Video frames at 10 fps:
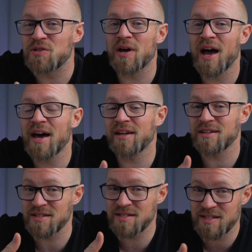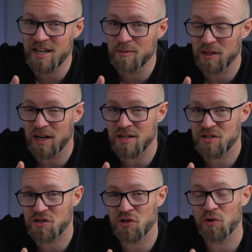to have a
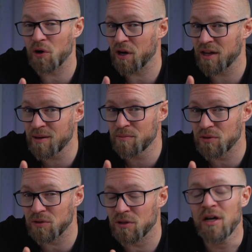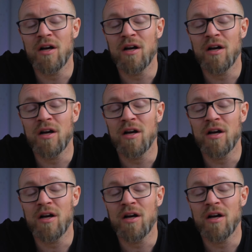stabilizer or a gimbal